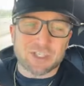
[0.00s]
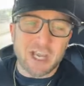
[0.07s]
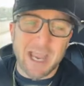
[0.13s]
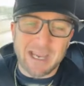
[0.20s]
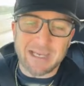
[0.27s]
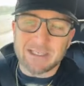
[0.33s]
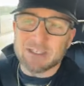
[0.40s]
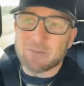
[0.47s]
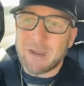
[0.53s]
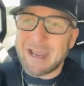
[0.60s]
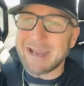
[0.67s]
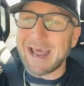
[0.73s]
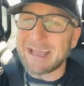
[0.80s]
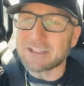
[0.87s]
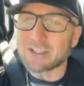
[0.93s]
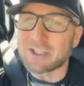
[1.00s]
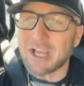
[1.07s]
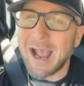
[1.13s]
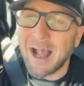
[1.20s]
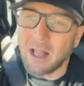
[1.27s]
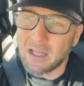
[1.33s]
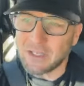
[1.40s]
change, man. I
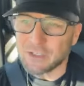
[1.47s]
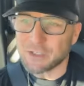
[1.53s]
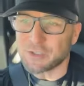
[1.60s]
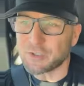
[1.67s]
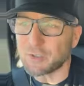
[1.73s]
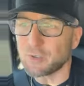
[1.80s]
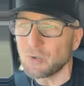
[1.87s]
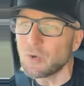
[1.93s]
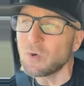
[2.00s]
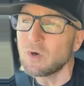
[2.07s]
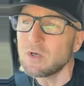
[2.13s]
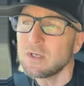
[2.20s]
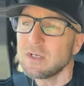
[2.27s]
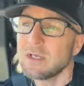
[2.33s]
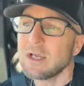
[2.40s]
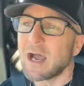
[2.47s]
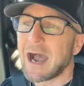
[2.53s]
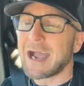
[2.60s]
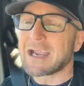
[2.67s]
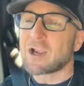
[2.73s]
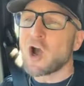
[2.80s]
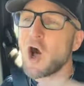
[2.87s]
challenge you.
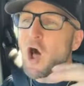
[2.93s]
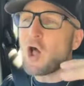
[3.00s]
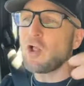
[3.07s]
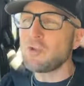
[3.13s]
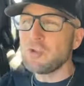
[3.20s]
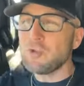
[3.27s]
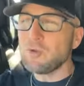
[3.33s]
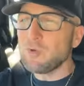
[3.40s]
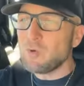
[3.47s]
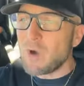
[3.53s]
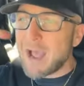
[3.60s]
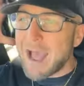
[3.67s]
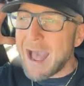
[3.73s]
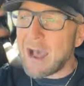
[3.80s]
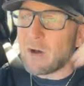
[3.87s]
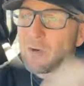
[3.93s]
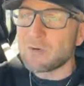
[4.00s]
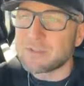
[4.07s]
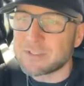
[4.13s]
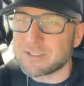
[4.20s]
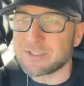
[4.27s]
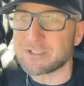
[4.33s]
I call you
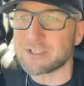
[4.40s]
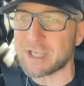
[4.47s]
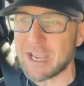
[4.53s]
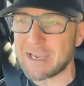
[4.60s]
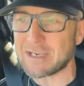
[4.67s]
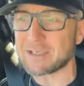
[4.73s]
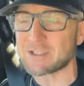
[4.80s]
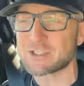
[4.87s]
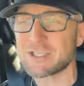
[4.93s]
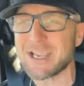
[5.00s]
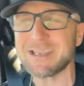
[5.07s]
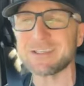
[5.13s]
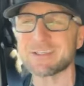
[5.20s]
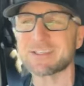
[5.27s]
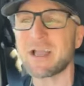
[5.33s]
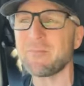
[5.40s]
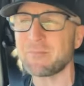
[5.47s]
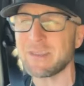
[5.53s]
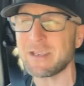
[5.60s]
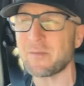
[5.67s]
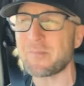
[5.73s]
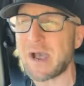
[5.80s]
out to change. Change
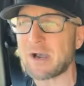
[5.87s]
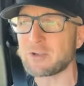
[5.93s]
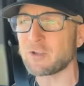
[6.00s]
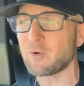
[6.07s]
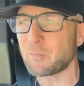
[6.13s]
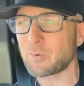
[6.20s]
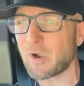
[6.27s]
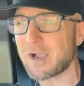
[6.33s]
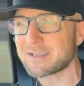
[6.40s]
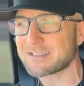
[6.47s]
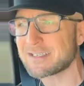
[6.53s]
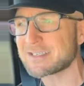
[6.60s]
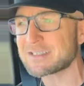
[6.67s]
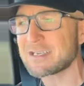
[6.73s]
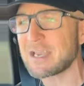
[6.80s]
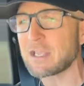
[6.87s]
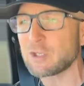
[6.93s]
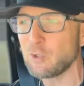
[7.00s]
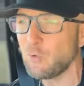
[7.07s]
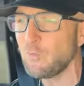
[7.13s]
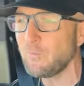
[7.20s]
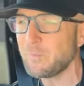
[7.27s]
something about your process today.
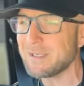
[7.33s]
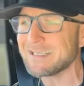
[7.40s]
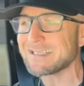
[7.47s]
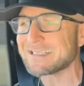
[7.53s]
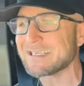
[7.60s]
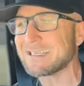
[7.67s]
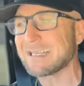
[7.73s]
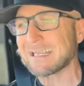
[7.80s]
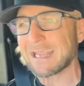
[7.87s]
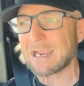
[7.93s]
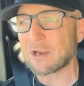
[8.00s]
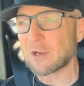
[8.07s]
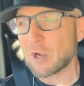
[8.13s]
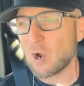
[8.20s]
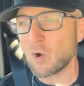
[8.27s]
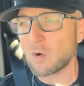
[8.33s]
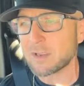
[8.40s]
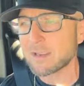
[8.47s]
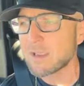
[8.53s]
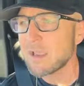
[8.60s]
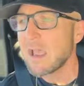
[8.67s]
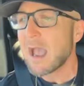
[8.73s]
You've been sitting there
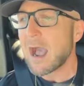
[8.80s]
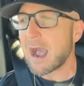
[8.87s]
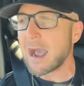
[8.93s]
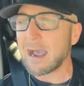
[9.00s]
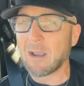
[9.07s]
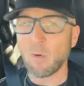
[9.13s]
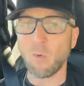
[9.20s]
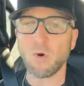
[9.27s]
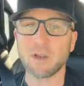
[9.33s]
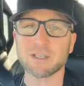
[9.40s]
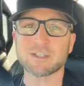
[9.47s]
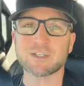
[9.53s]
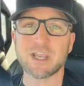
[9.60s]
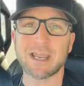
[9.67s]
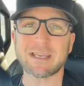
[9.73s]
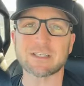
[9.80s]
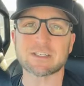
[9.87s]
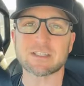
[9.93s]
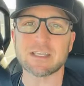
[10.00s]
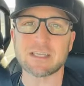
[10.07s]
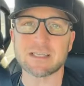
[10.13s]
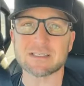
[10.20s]
going, I want to
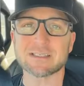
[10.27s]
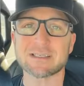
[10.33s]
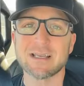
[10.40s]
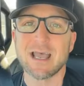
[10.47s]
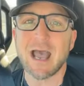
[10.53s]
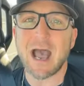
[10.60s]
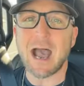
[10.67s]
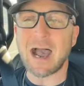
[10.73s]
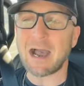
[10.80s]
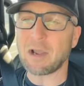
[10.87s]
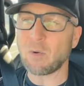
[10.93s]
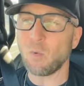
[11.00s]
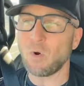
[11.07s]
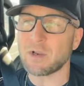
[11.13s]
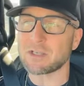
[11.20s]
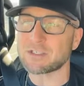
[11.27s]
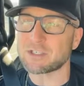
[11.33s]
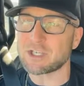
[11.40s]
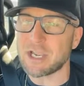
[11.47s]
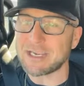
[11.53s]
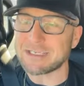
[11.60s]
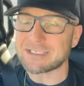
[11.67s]
change this. I want to
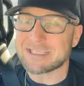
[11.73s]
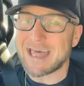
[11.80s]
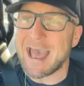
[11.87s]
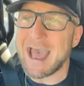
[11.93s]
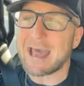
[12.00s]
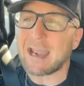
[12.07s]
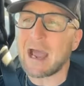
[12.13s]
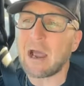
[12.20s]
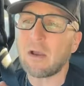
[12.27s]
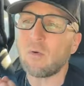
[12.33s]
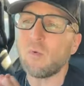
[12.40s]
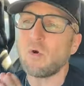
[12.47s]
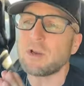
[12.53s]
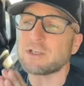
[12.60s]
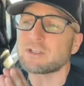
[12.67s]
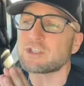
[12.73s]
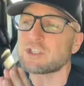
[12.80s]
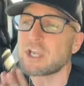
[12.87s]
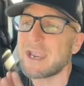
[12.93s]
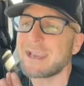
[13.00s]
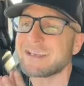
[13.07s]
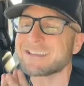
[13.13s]
change that. I want to
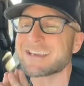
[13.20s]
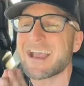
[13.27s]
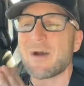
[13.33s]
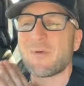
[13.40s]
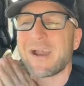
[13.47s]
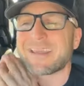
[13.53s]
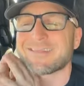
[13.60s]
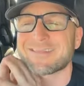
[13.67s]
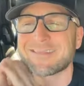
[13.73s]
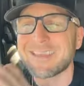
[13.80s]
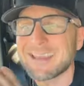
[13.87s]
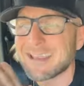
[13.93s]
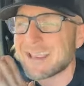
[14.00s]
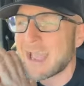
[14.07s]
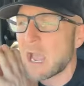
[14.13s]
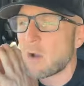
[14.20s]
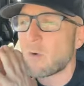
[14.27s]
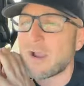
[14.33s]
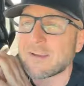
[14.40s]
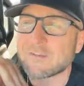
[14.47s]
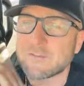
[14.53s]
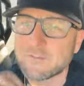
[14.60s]
change how I think, how
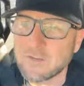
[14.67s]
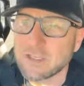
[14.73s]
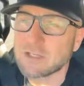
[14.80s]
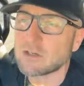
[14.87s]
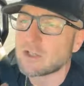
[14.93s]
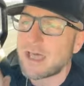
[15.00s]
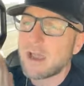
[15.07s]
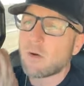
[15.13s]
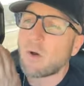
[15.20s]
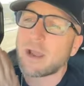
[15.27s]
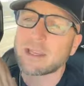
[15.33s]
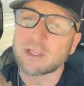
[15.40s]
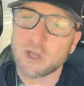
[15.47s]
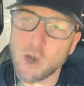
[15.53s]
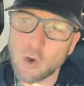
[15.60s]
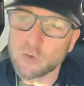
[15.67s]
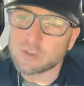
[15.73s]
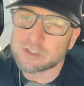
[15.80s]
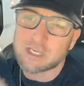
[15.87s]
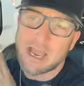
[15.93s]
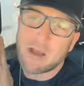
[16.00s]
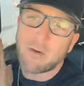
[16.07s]
I feel, how I
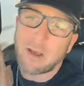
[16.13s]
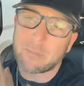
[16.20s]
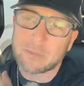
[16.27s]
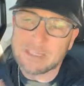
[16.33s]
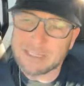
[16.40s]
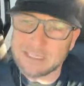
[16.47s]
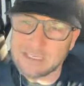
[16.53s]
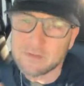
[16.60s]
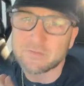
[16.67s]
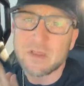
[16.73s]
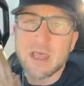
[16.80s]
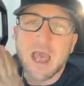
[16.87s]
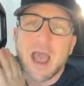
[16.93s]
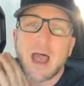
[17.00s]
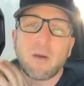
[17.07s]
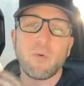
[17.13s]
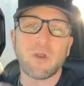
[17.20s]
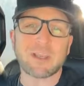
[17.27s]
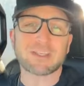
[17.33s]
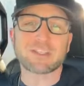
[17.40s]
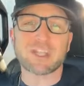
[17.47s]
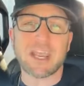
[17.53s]
coach, how I believe. I
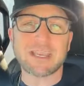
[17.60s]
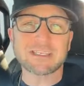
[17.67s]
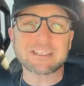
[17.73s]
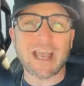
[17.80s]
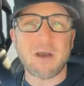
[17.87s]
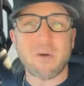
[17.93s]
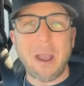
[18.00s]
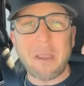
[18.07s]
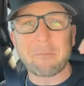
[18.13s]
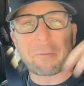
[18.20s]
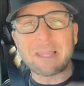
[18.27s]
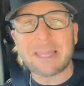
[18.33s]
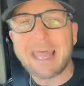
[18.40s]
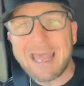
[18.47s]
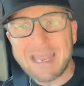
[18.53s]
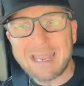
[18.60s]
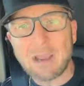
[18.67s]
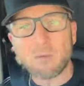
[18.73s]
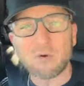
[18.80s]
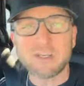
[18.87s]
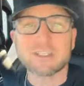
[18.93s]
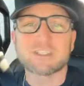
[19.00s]
want to change how I play. I
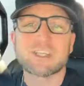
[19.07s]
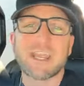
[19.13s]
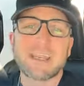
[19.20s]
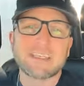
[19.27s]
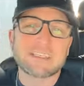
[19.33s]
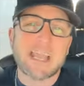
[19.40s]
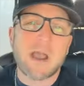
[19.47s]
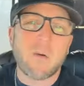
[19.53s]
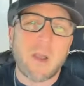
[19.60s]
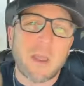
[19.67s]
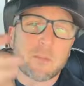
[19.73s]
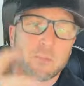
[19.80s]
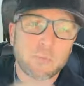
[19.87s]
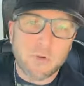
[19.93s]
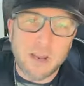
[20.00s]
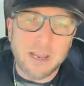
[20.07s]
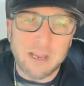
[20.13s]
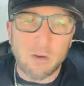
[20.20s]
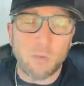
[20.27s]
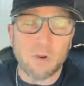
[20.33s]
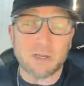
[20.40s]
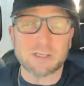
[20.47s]
want to change how I pray.
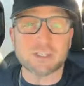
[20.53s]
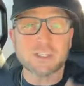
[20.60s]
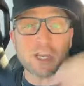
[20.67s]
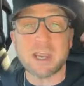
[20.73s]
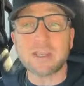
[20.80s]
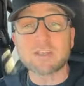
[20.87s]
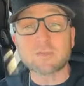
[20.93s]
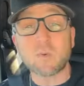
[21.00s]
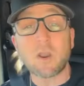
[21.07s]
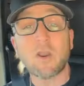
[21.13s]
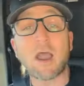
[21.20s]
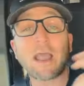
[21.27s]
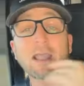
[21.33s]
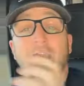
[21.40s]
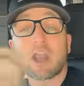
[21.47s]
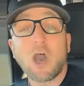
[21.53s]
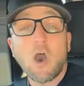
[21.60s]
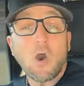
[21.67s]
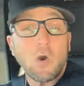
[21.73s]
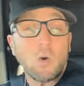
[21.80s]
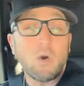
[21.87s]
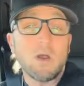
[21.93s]
I want to change where I
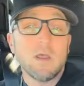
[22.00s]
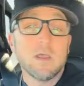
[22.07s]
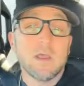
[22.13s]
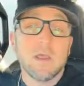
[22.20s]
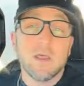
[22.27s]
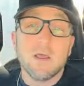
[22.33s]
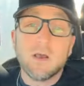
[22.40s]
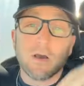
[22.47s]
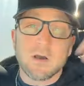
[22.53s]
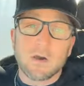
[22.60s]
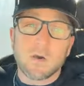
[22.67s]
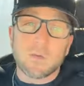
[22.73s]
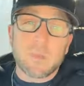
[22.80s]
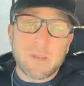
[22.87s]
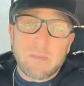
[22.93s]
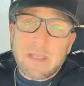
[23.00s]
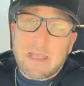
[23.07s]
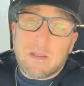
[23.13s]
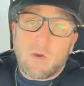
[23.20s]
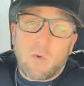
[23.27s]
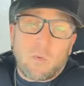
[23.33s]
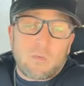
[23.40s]
go. Or maybe
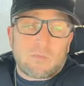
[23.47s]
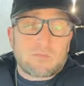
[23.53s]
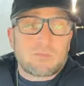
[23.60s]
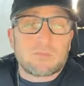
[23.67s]
I don't